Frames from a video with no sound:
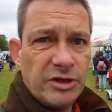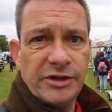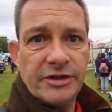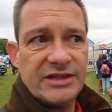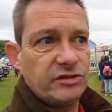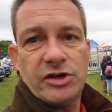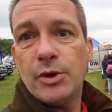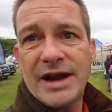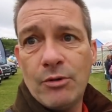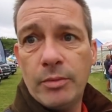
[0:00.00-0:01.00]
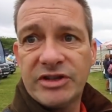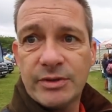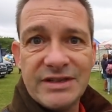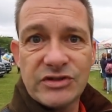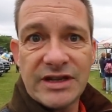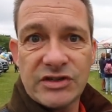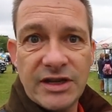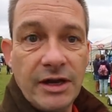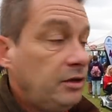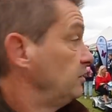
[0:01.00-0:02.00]
It only lasts you an hour between 6
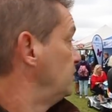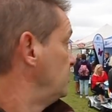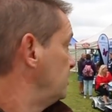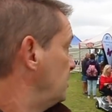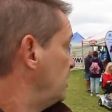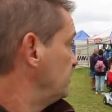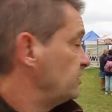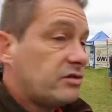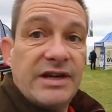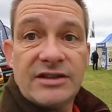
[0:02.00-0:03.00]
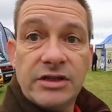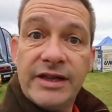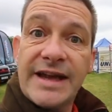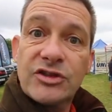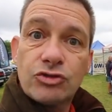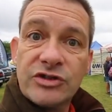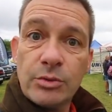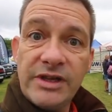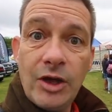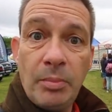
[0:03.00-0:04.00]
of you, and it's a nice little extra
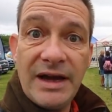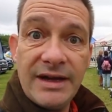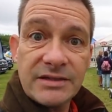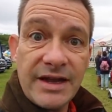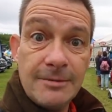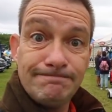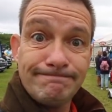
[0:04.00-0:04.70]
to a little party.